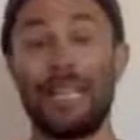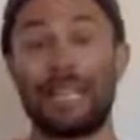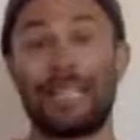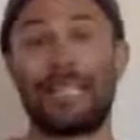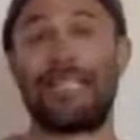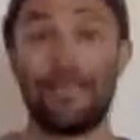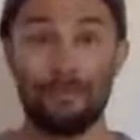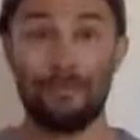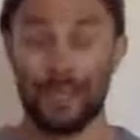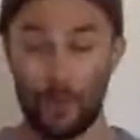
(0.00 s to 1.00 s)
it's the
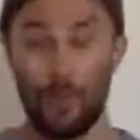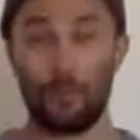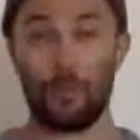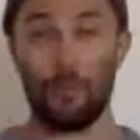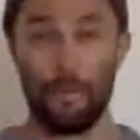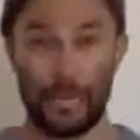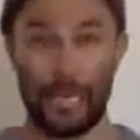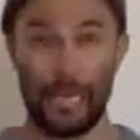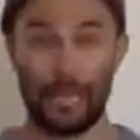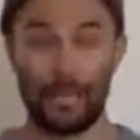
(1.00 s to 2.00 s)
same thing with your
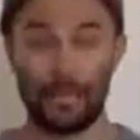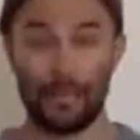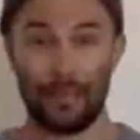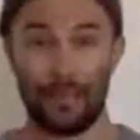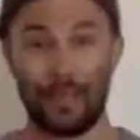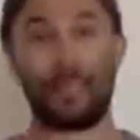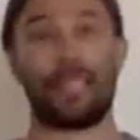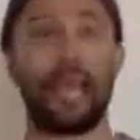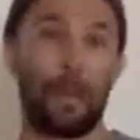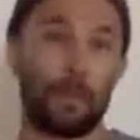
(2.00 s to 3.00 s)
money that's
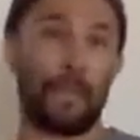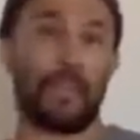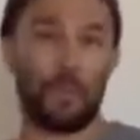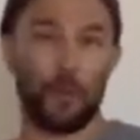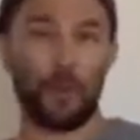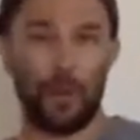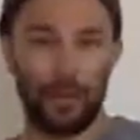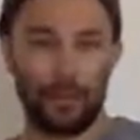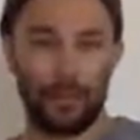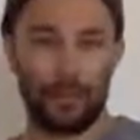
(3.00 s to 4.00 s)
happening in your body.